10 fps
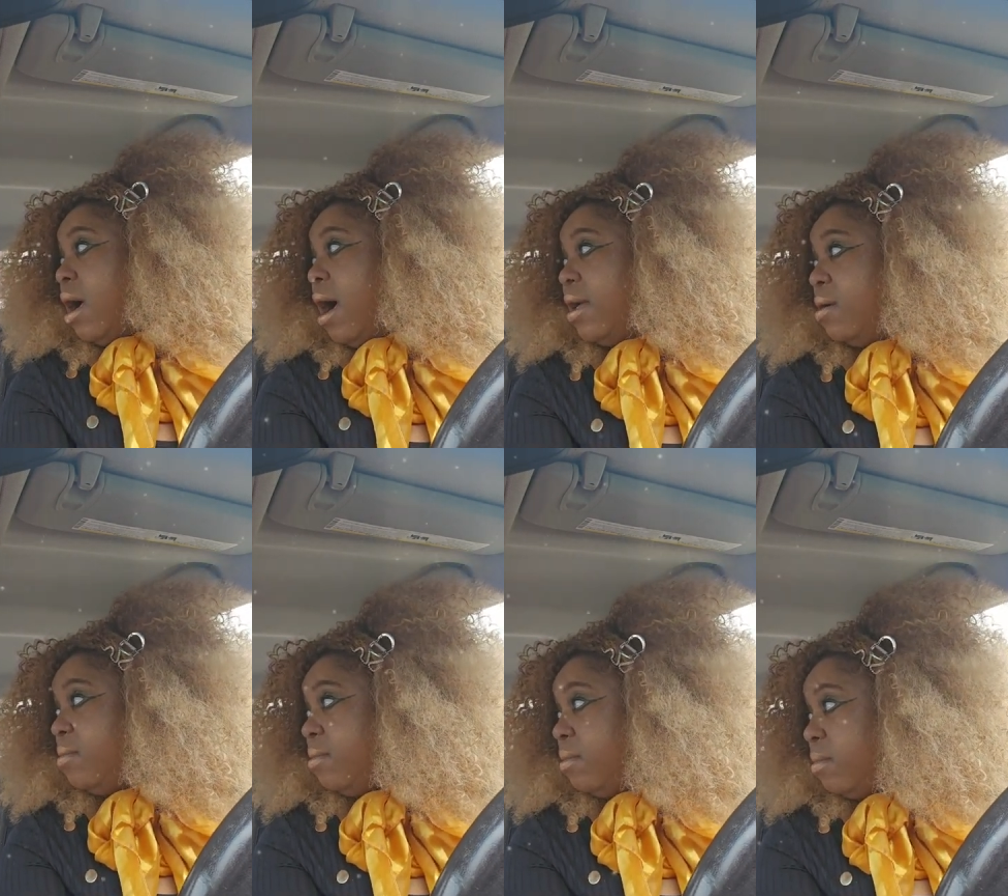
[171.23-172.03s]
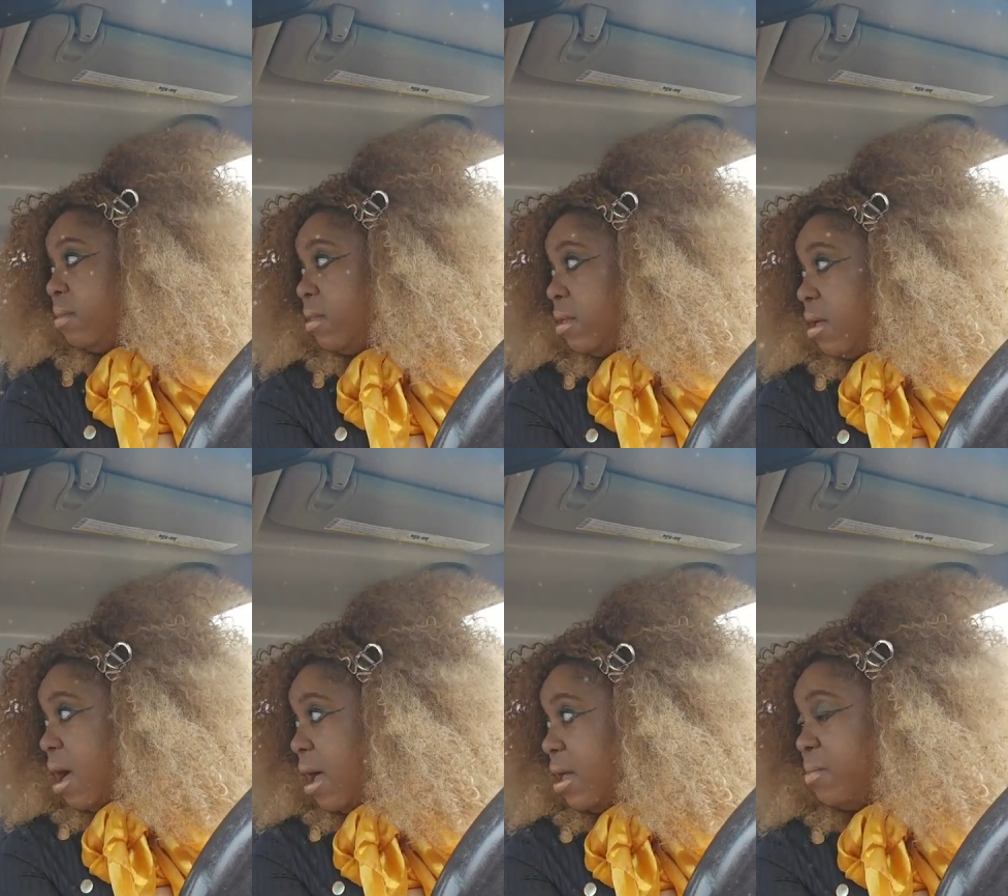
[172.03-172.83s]
I am
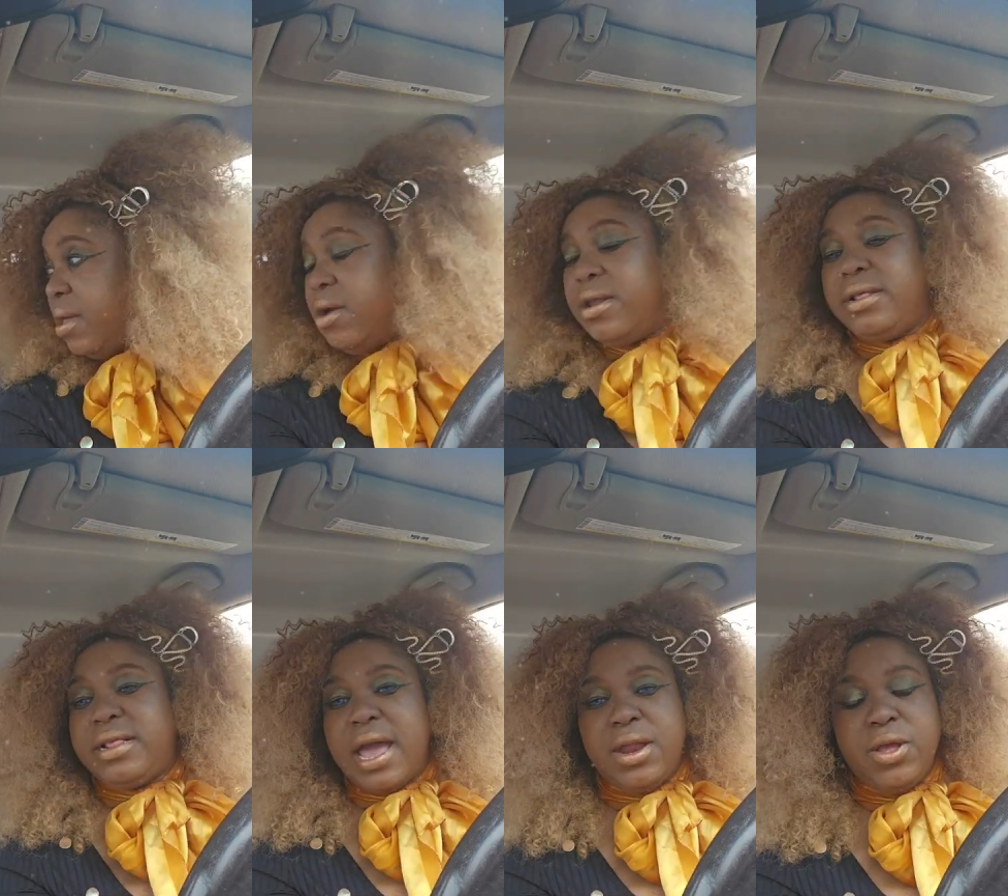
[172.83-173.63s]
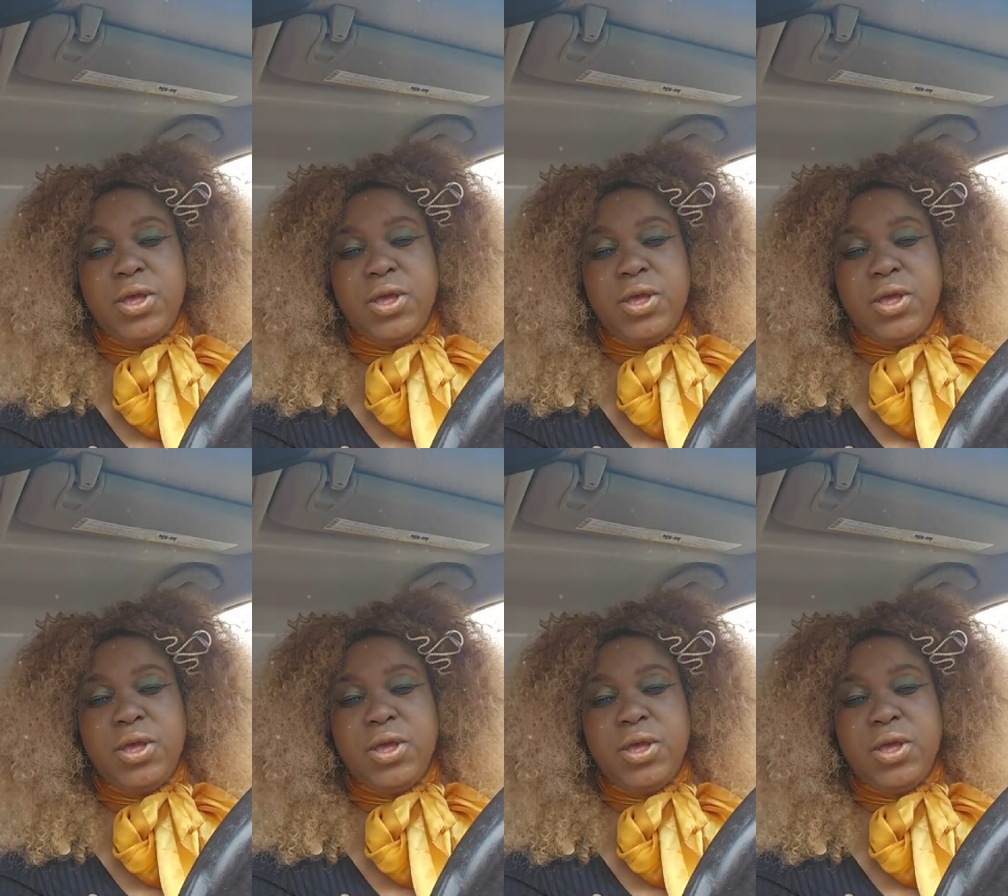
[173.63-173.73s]
I am here to say to